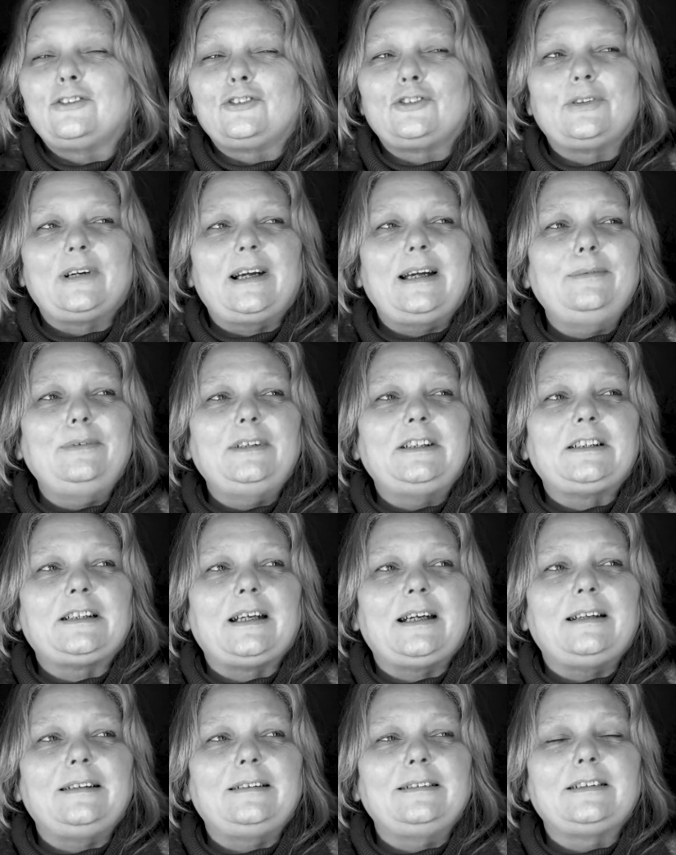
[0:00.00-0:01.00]
So I would
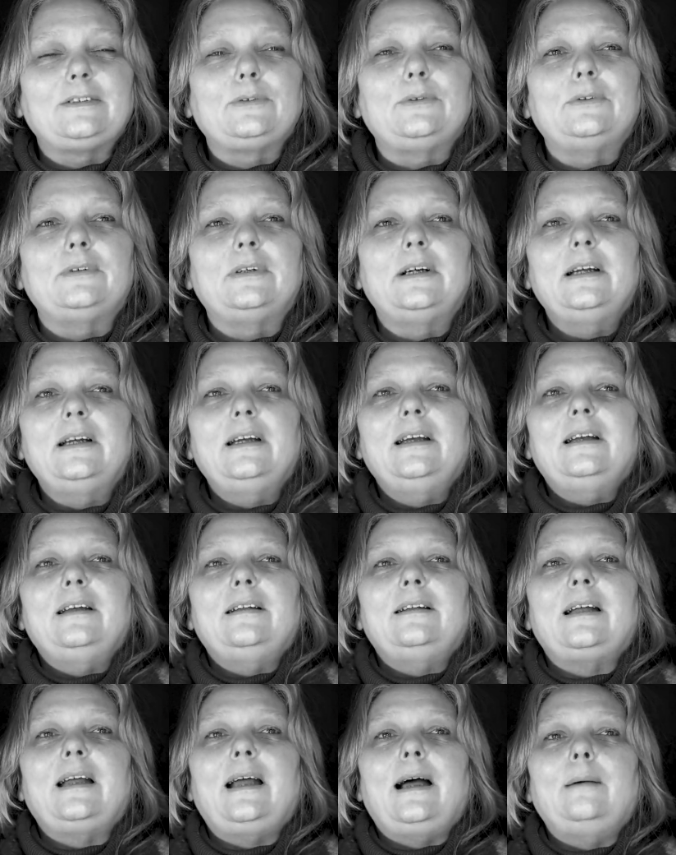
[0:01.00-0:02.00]
sit and go, "Right,